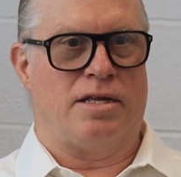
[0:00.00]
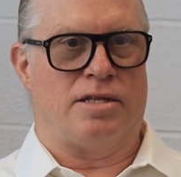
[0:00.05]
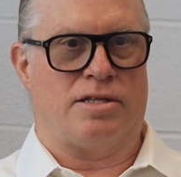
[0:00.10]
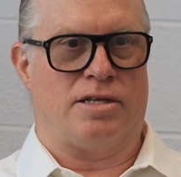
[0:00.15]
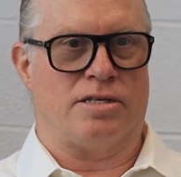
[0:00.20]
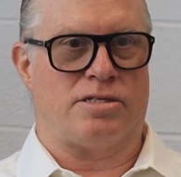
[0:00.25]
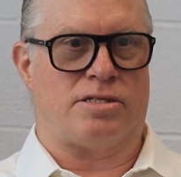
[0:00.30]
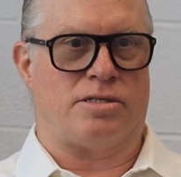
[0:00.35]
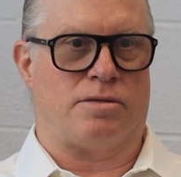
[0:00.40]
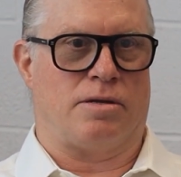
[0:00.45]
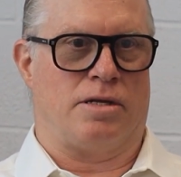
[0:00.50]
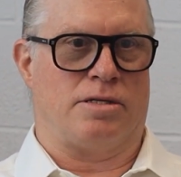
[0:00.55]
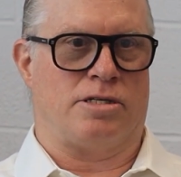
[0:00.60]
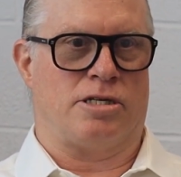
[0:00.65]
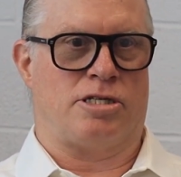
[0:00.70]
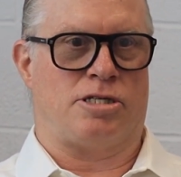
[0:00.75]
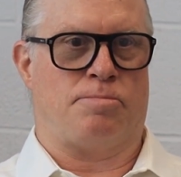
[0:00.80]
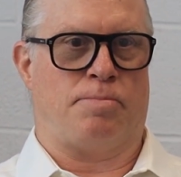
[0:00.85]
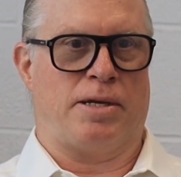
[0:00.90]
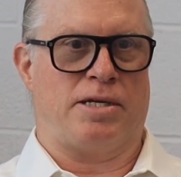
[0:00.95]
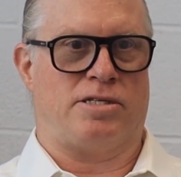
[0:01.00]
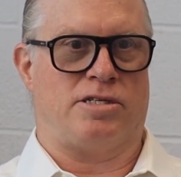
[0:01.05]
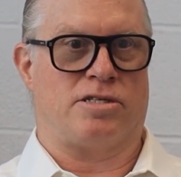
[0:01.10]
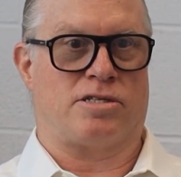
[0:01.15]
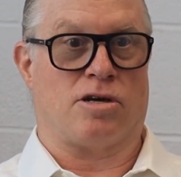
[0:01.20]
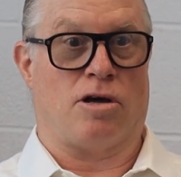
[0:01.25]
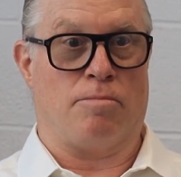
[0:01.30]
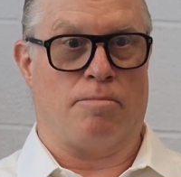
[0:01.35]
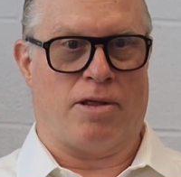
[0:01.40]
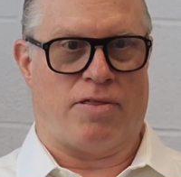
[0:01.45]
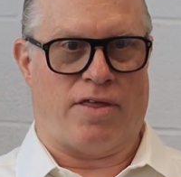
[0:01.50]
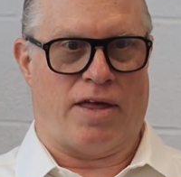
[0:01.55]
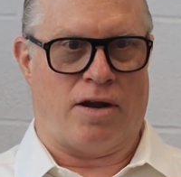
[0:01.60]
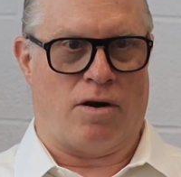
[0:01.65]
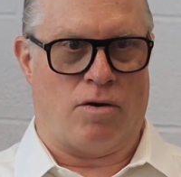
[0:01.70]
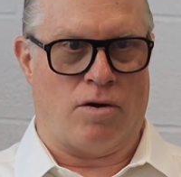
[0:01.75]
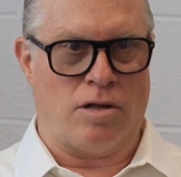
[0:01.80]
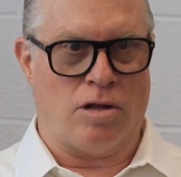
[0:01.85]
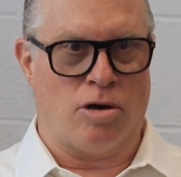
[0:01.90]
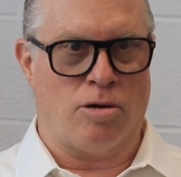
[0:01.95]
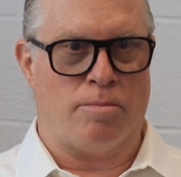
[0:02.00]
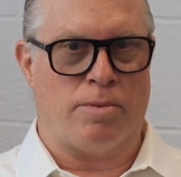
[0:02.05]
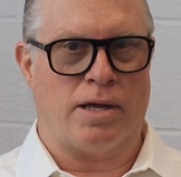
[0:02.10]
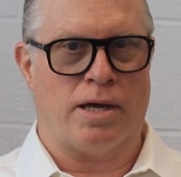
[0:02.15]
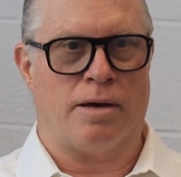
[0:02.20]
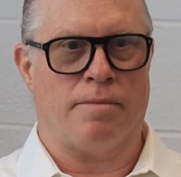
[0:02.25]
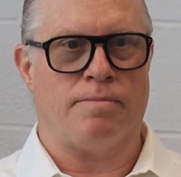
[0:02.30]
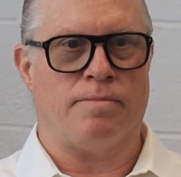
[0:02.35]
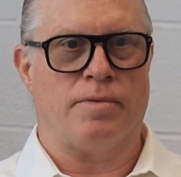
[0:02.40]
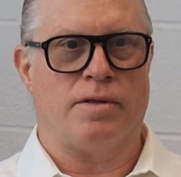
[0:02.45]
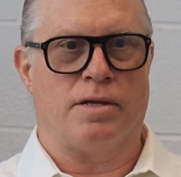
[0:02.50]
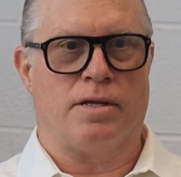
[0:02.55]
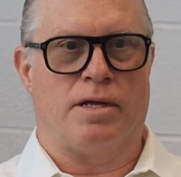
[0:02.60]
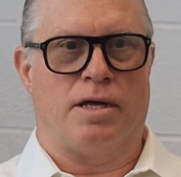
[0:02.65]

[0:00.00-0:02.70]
This is a species called methanolholobium